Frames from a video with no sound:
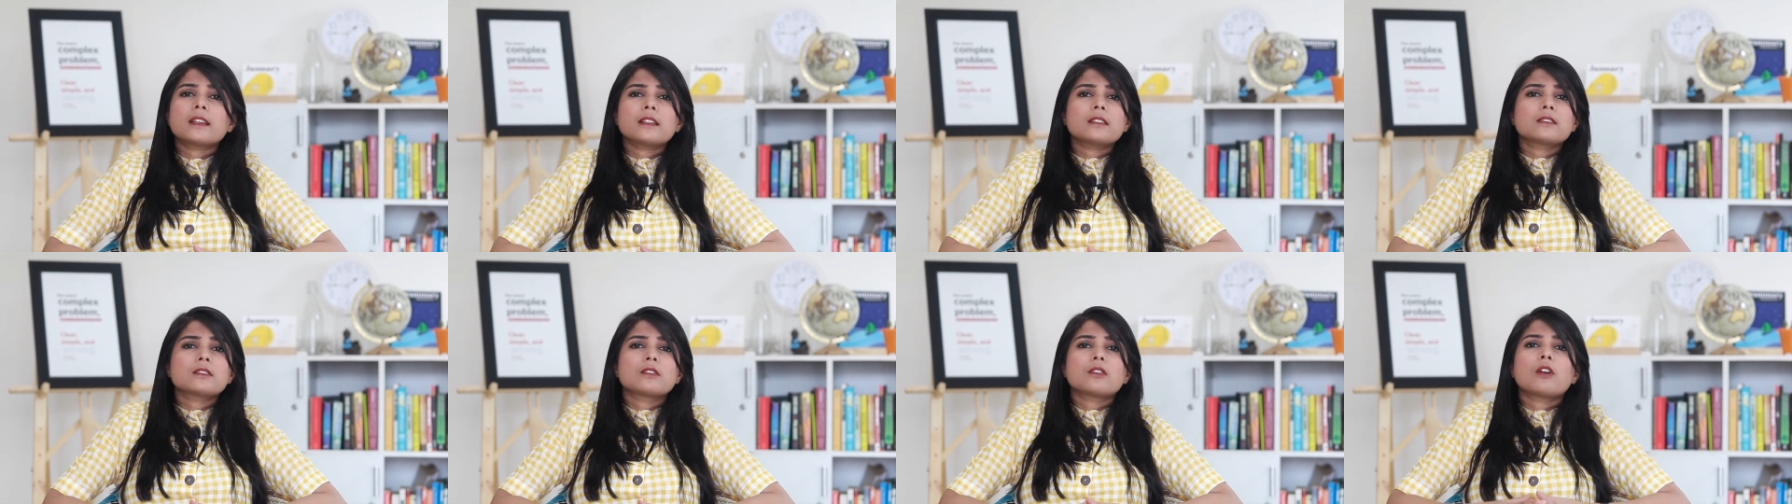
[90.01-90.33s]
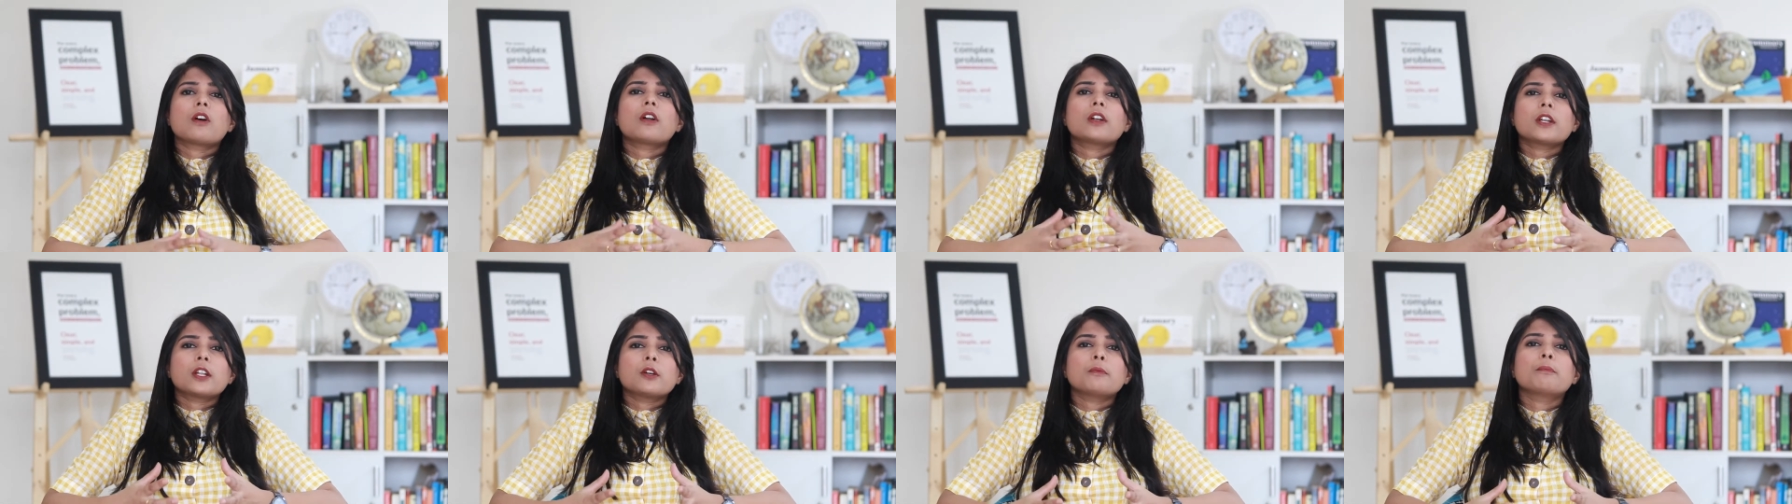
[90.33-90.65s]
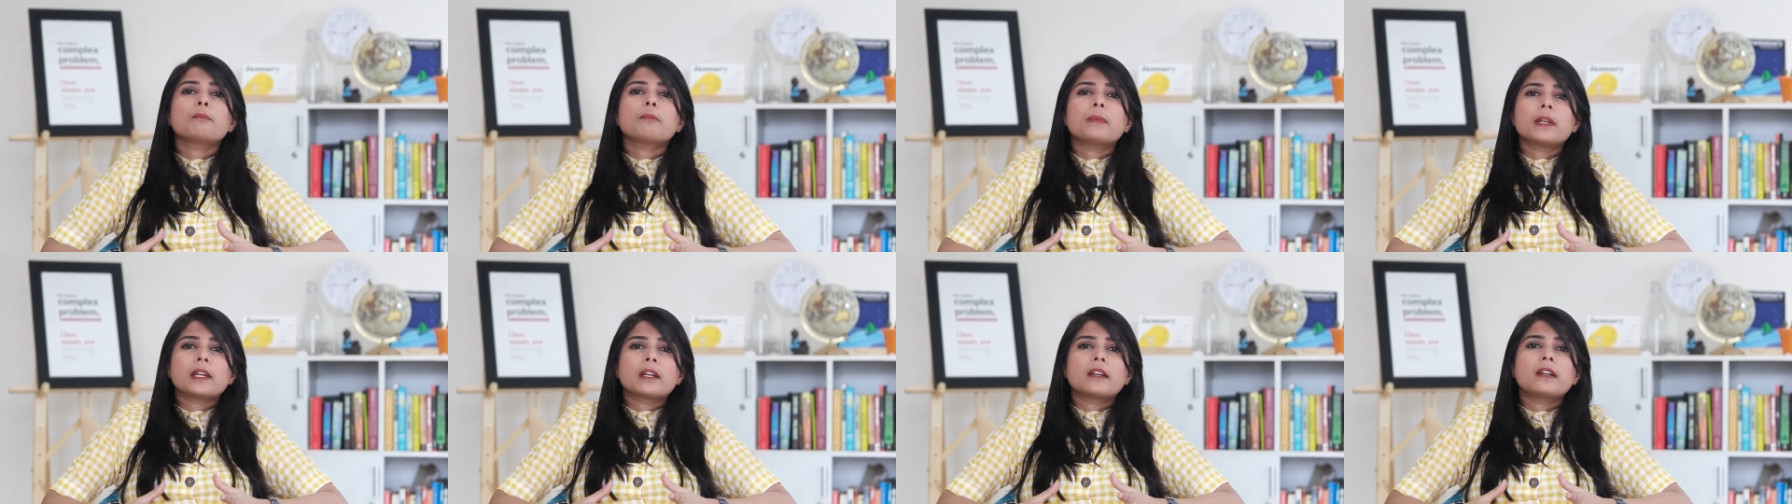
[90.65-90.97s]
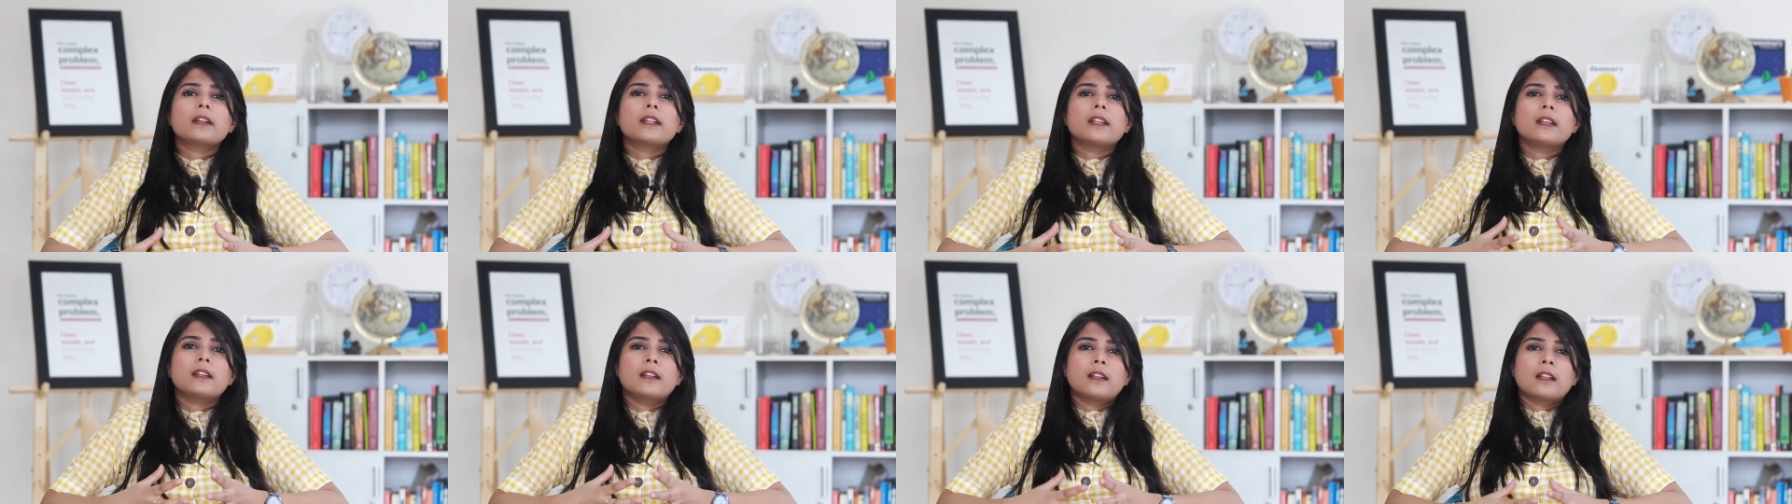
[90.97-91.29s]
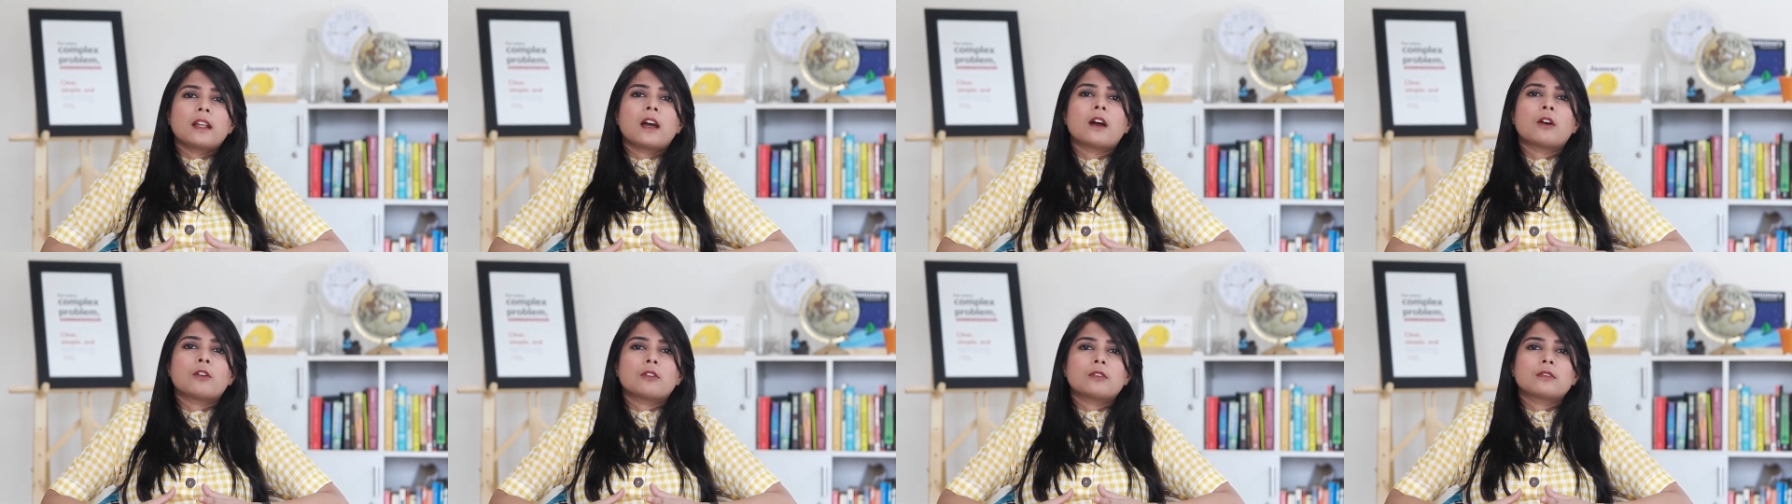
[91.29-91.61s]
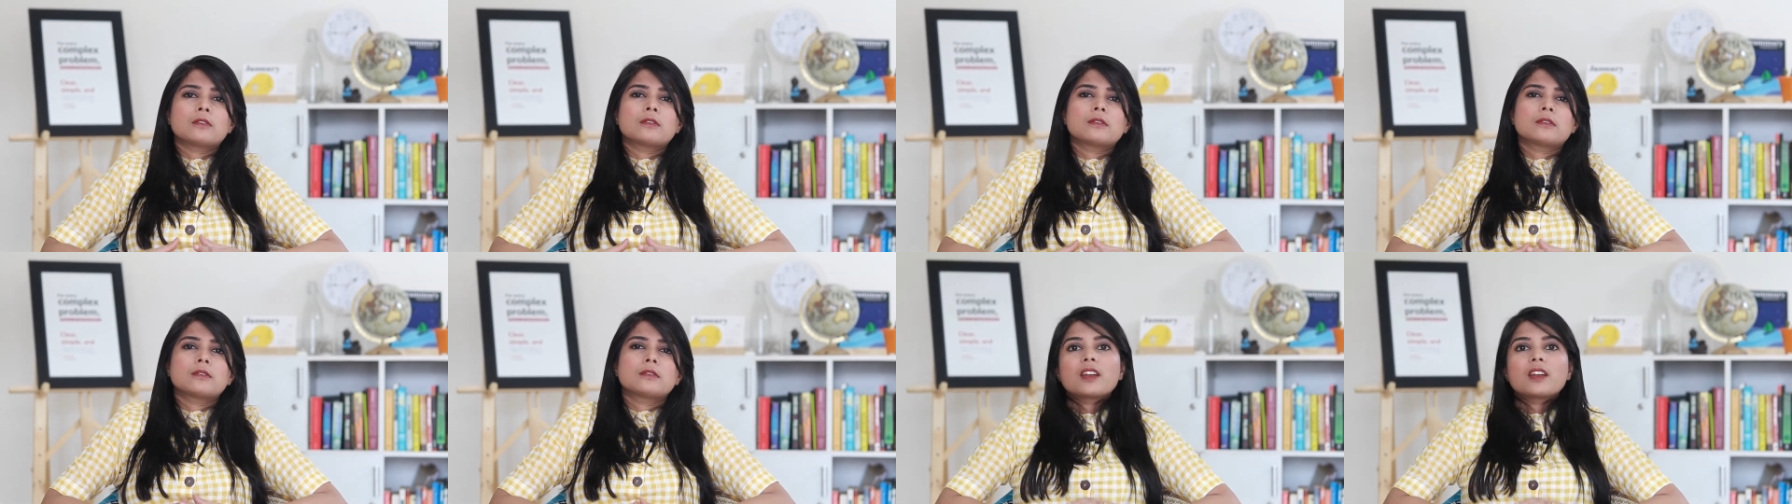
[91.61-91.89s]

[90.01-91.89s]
is not a big deal now.